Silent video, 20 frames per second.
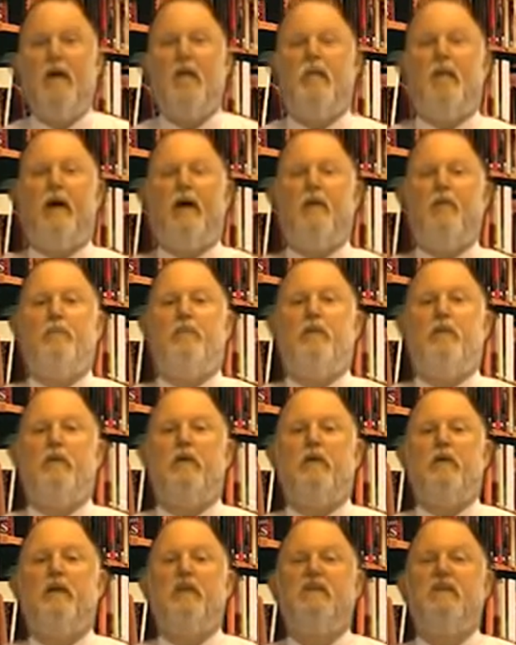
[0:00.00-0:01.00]
Michael
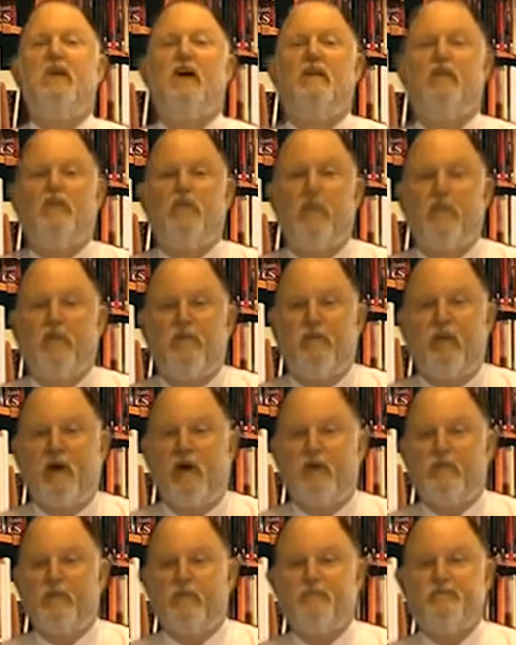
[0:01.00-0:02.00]
Porter, industrial
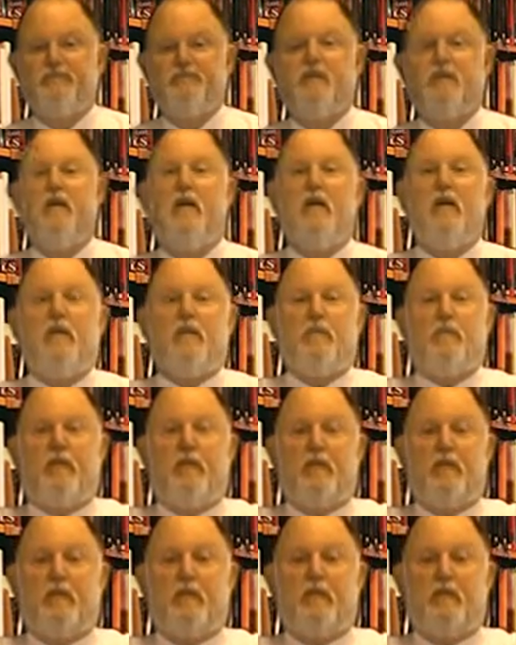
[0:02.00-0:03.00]
environment.
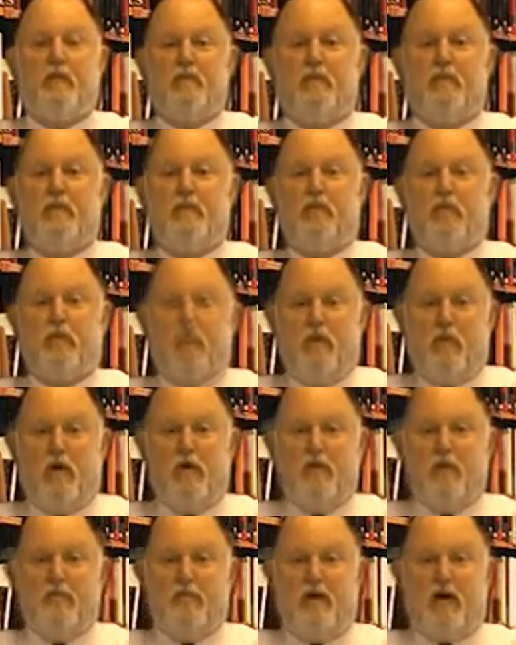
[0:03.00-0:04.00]
Remember,
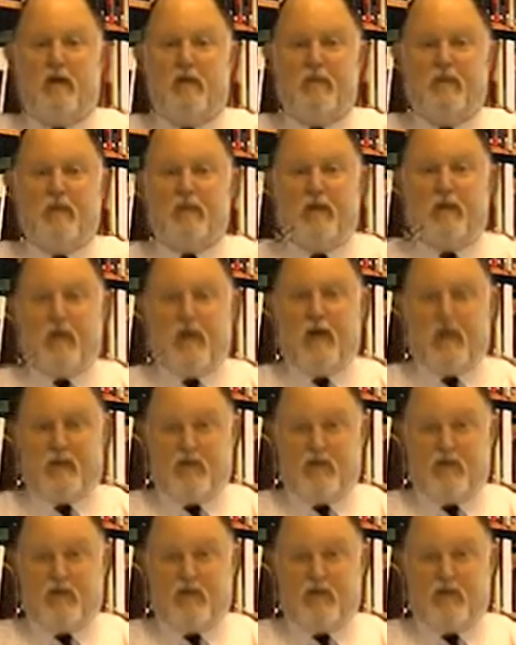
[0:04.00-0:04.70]
remote environment, now